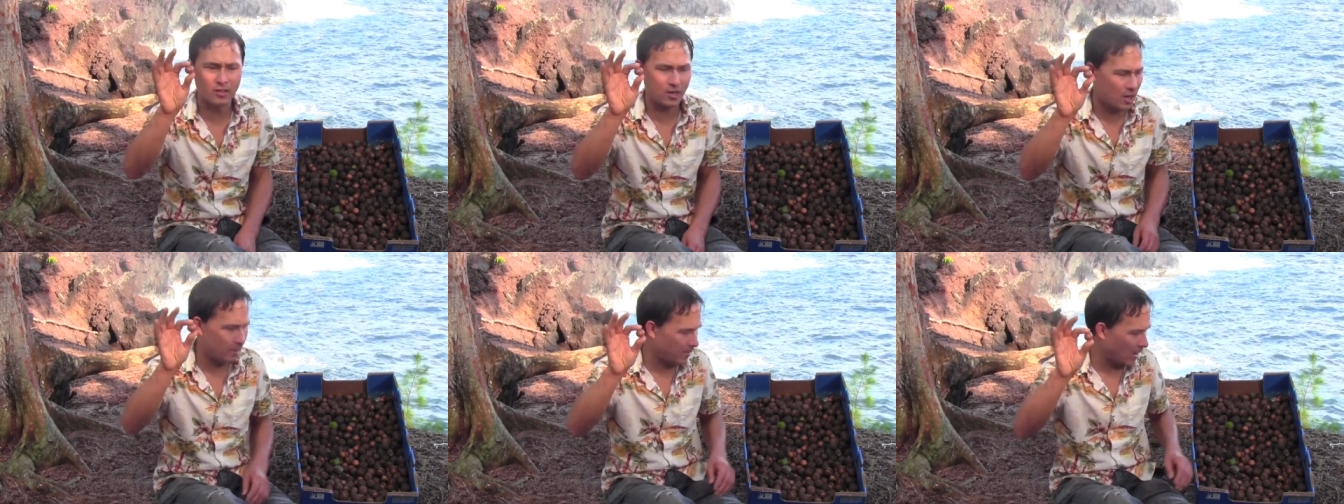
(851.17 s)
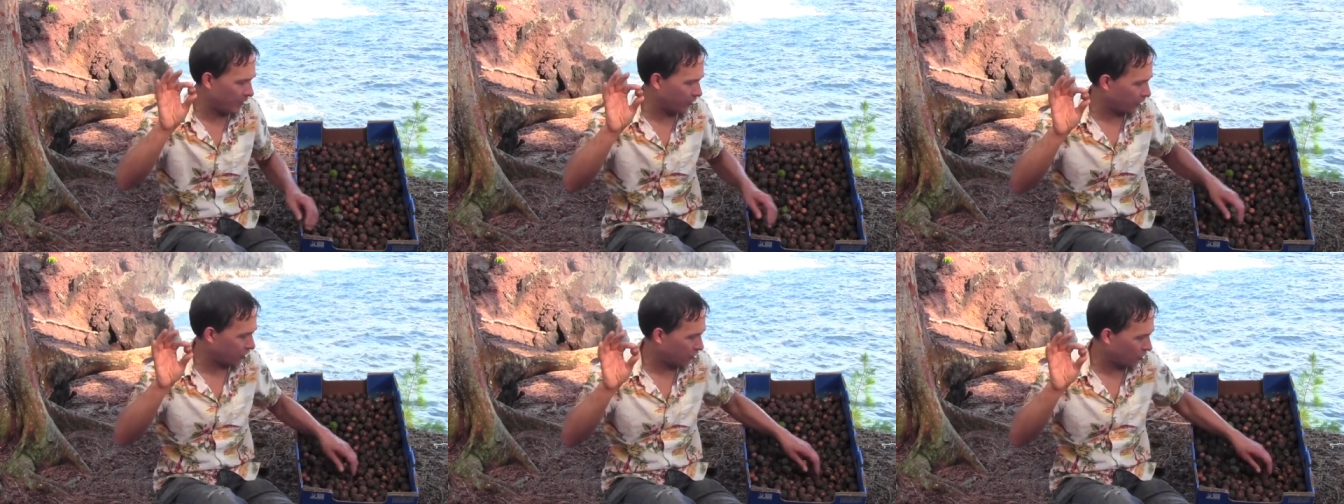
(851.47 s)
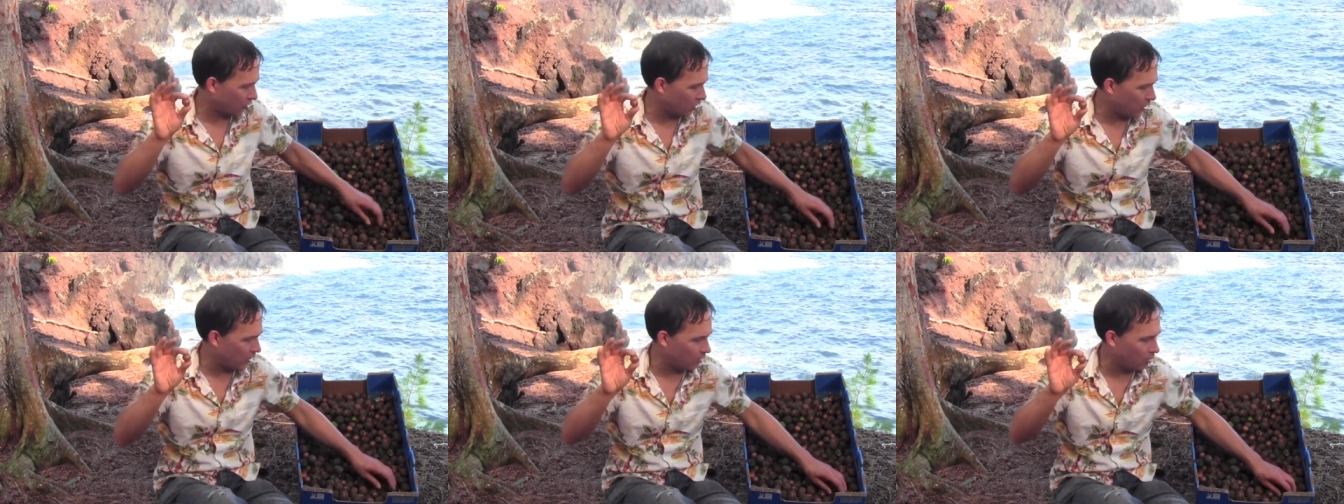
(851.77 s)
they come out the
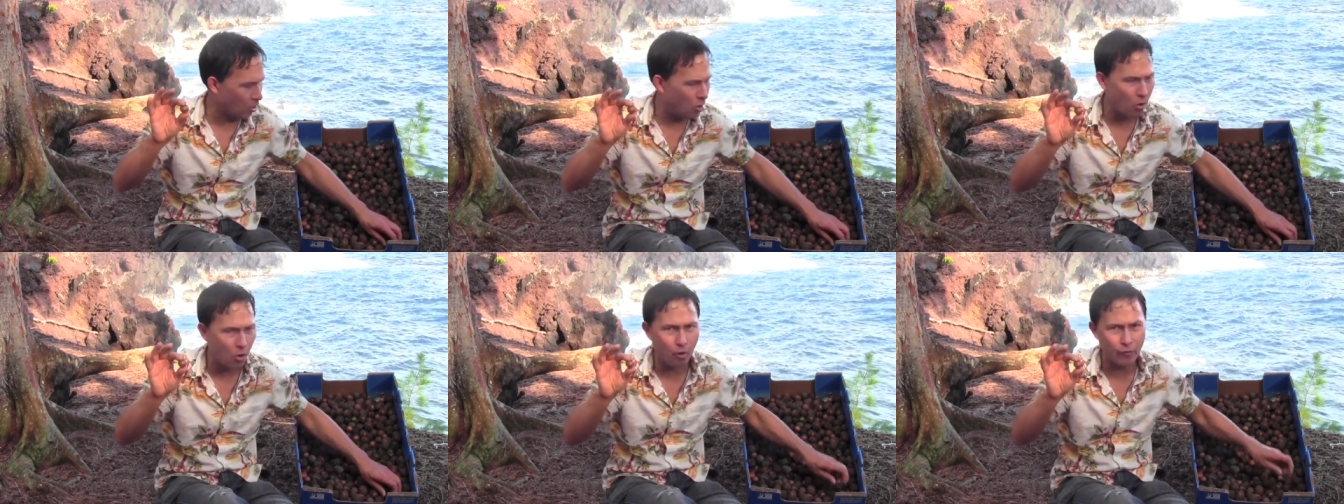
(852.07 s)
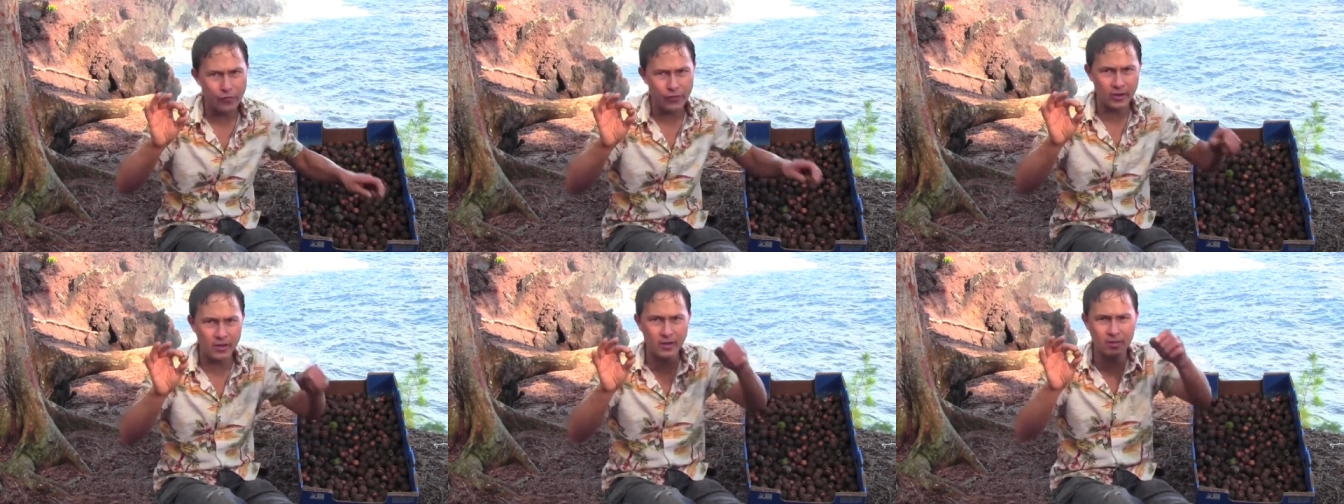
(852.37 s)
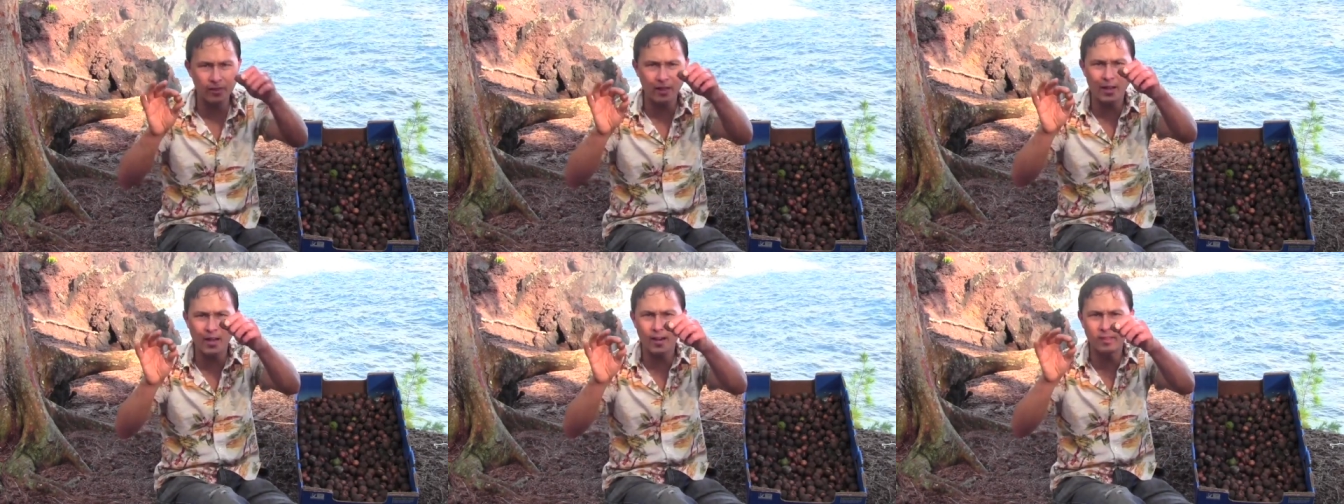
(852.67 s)
tree and the whole
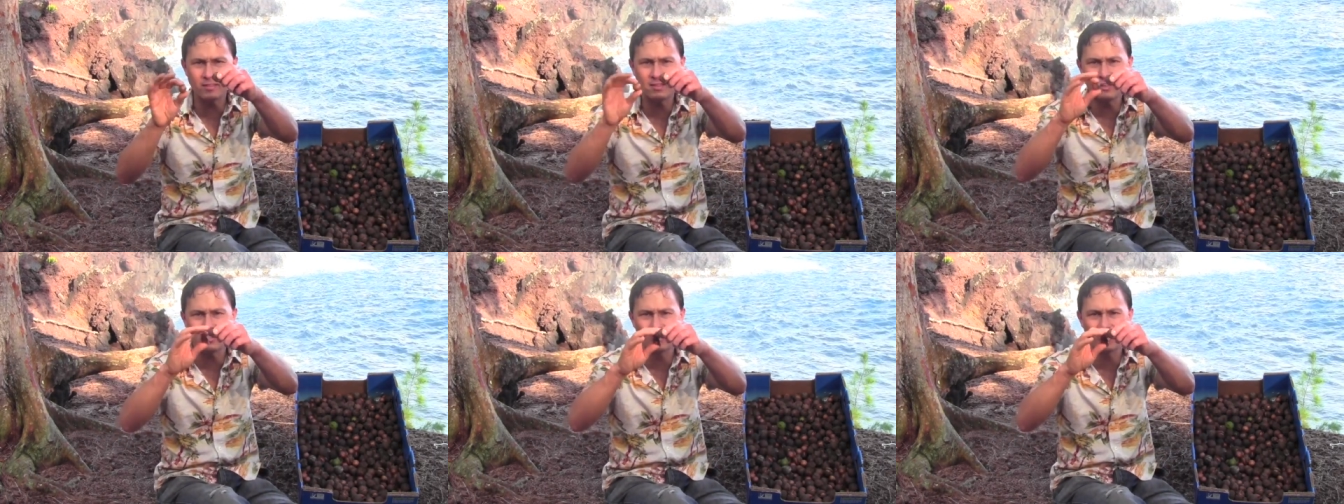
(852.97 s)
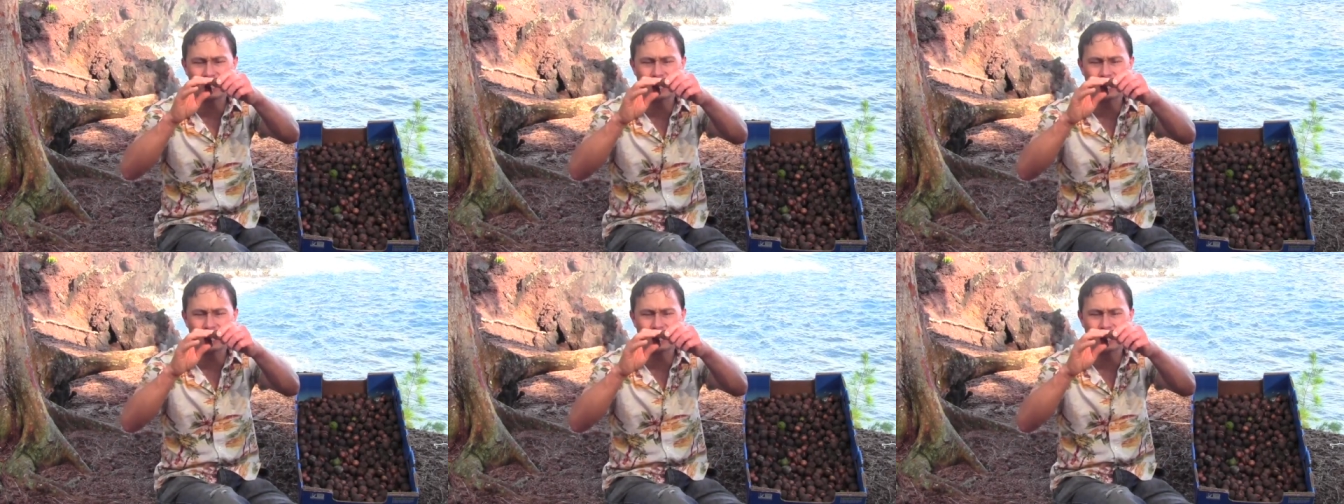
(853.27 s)
thing they got to take